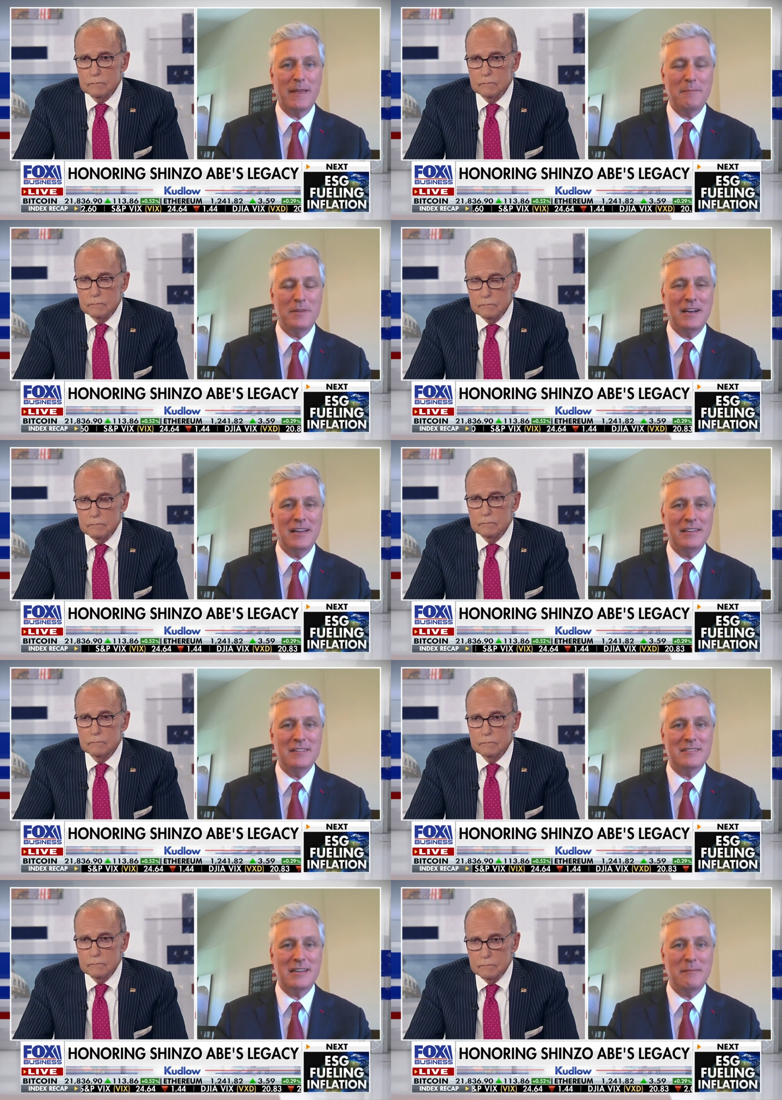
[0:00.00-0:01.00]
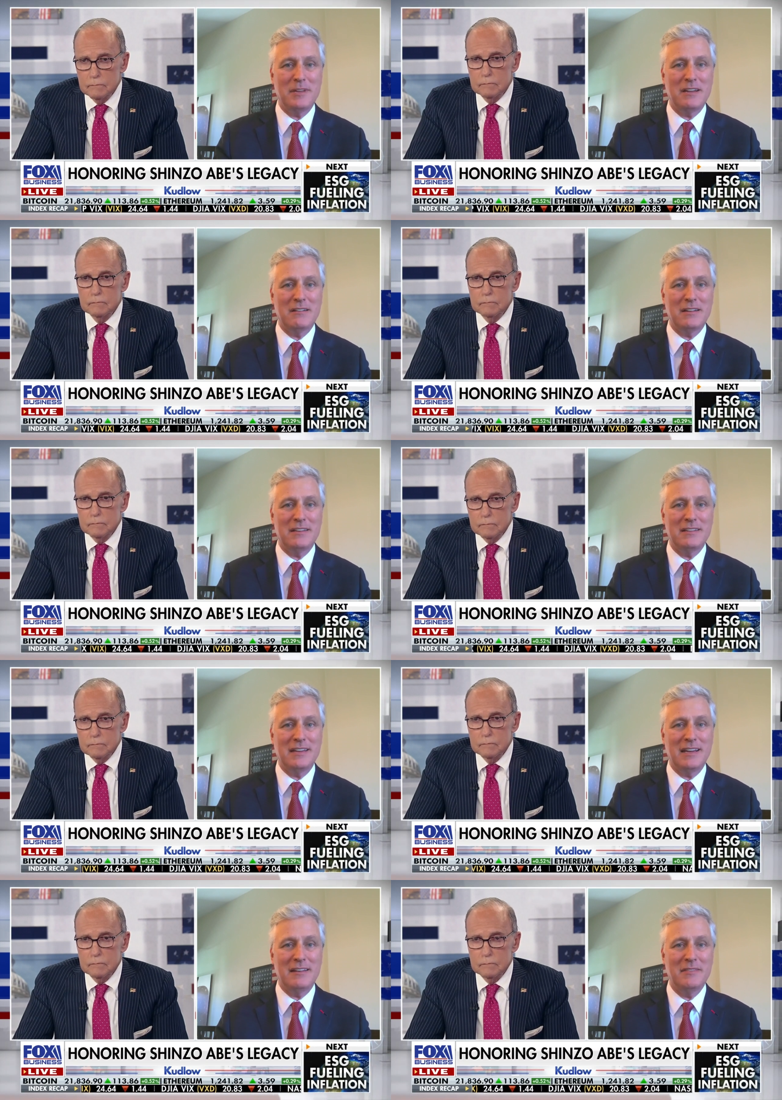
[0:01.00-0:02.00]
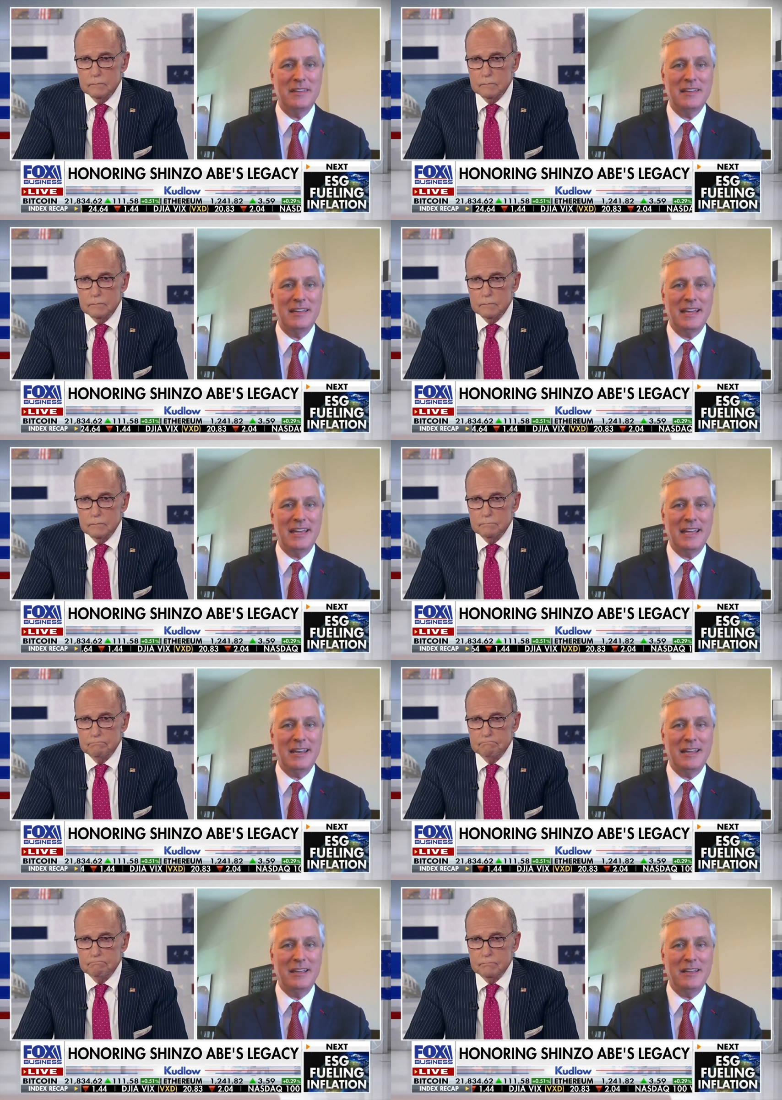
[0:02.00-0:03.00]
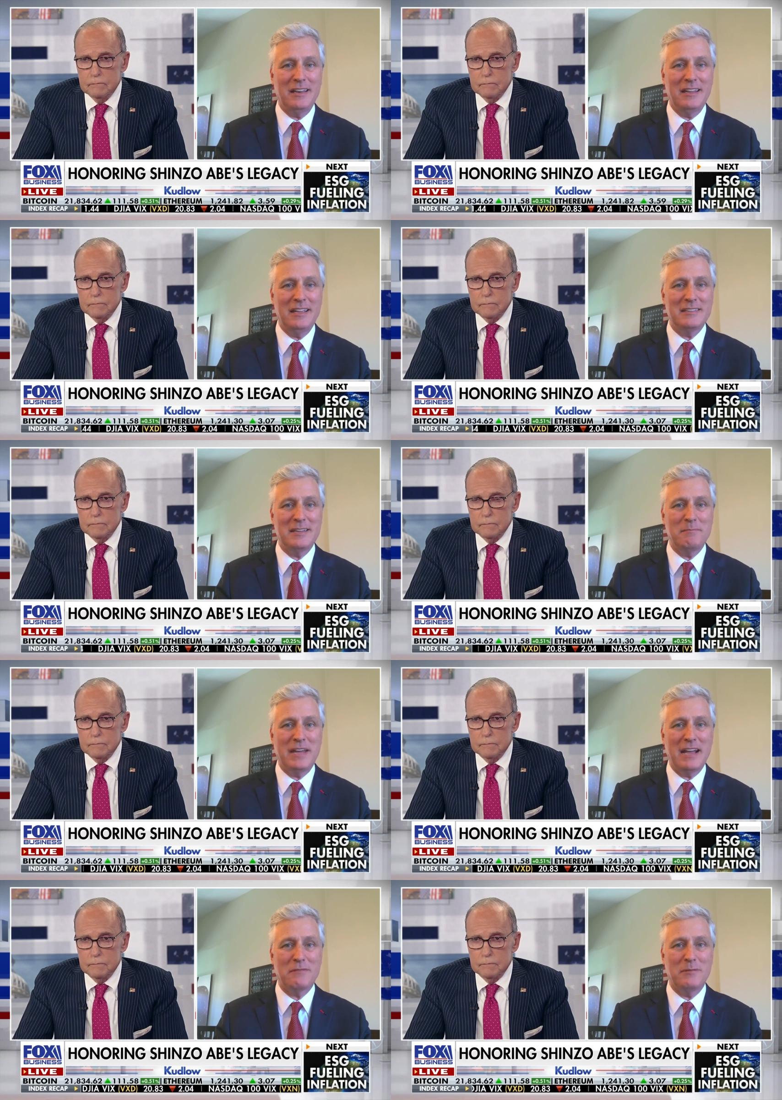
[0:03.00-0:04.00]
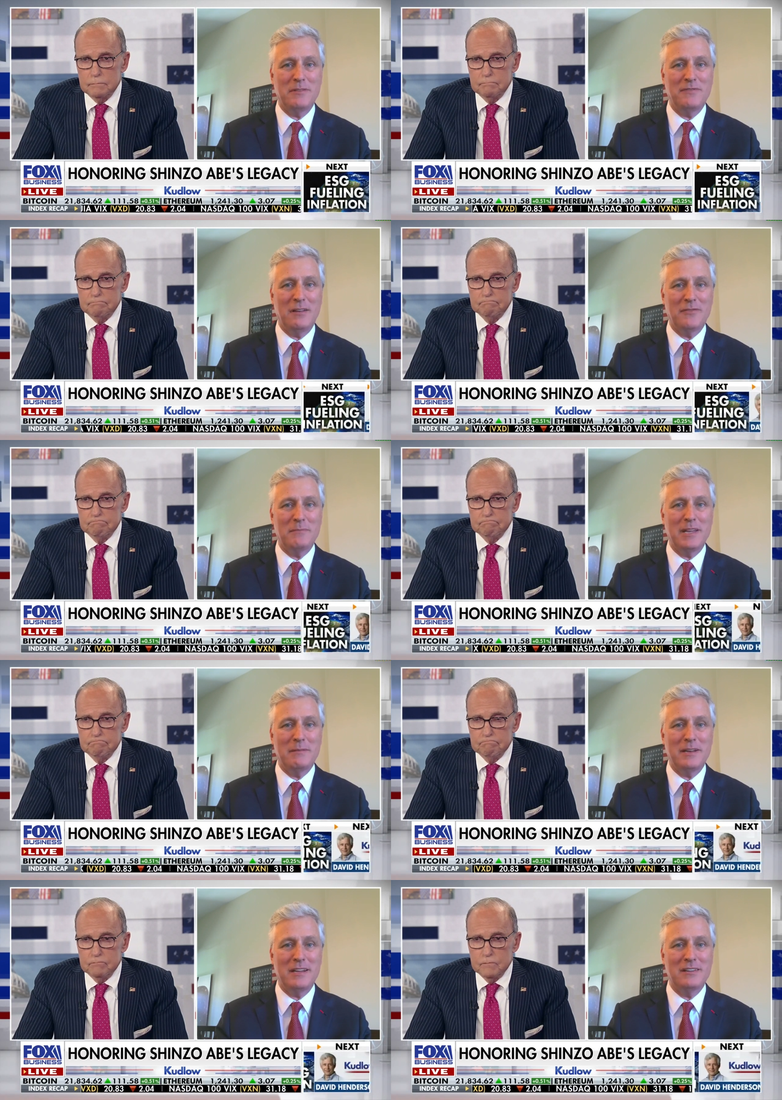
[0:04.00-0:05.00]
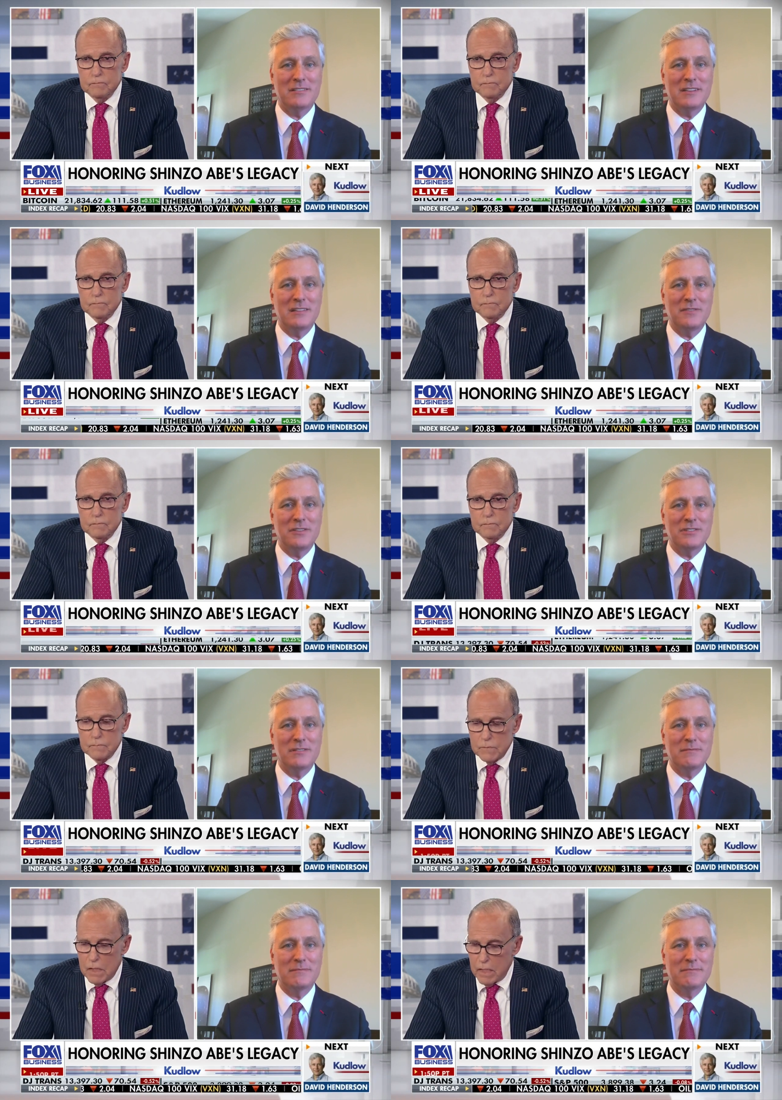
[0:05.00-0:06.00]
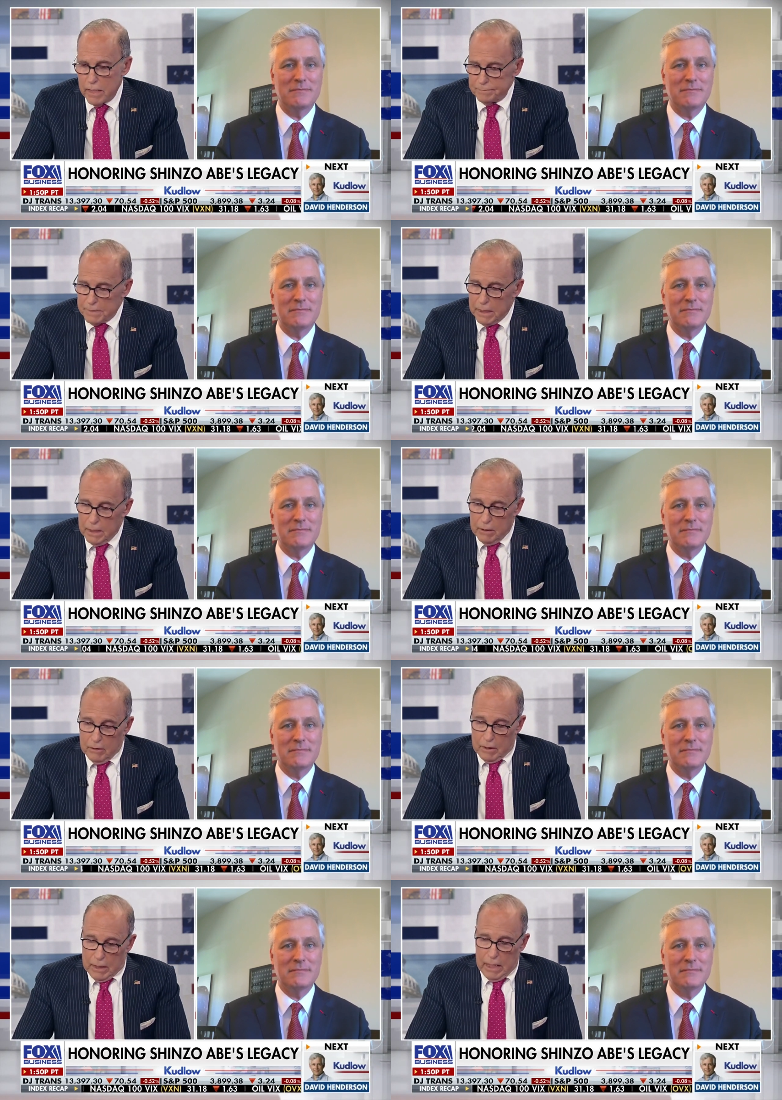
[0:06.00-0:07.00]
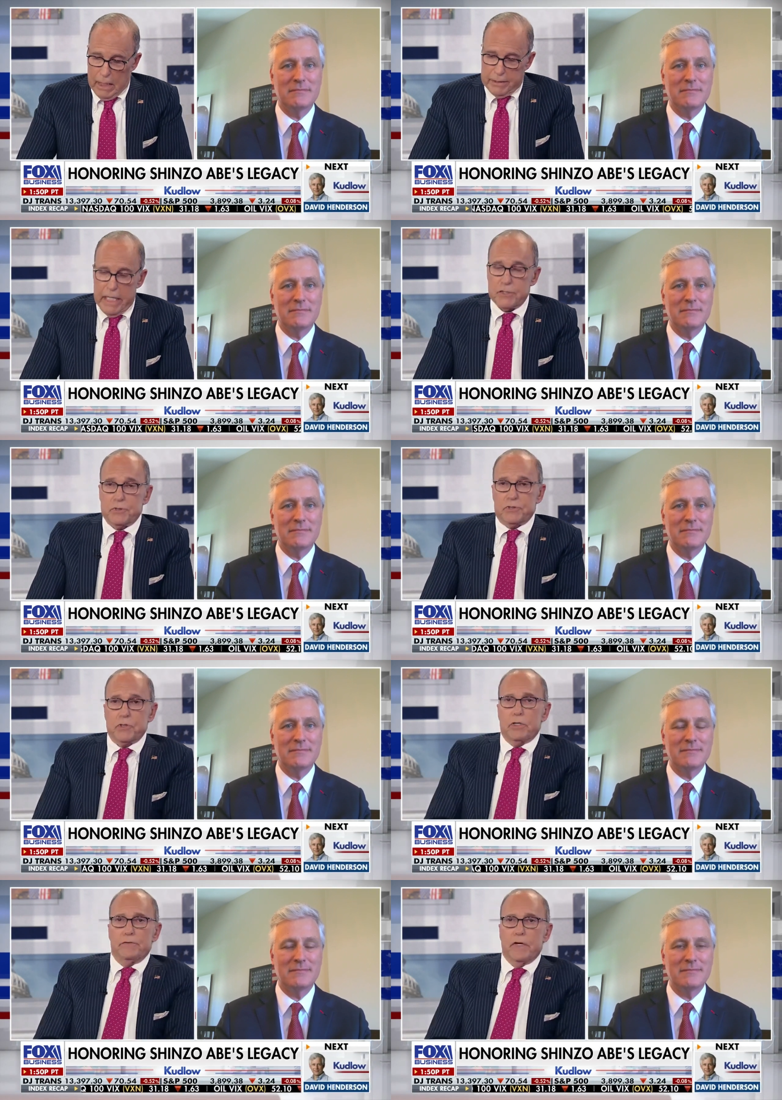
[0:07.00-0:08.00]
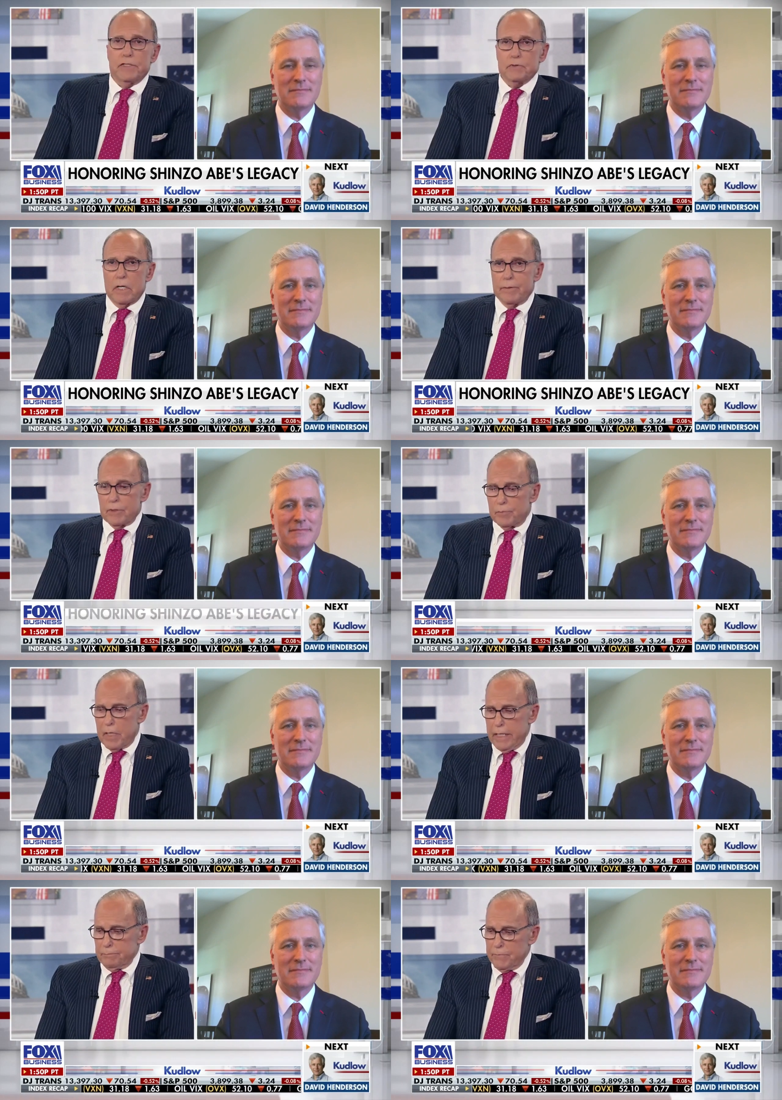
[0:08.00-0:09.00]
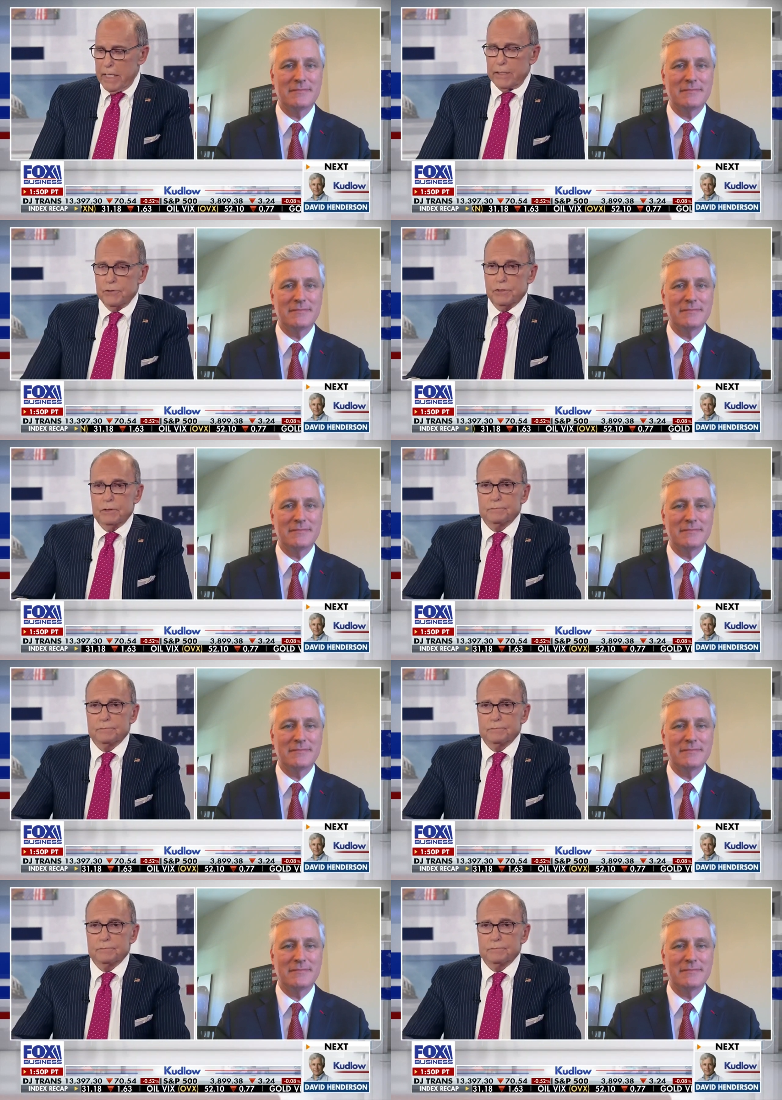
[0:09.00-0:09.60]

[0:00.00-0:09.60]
Speaker 1: beyond his time here, and his impact will be felt for many, many years into the future.
Speaker 2: All right. National Security Advisor Robert O'Brien, thank you, sir.